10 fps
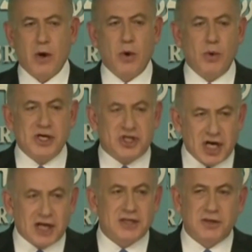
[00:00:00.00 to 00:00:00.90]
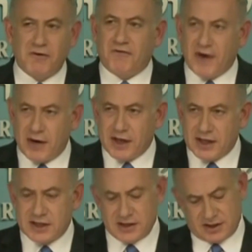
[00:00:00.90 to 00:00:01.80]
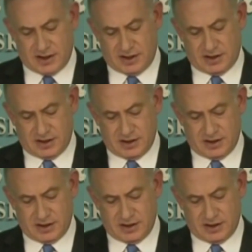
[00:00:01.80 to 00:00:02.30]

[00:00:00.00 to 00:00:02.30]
who rejects your very existence?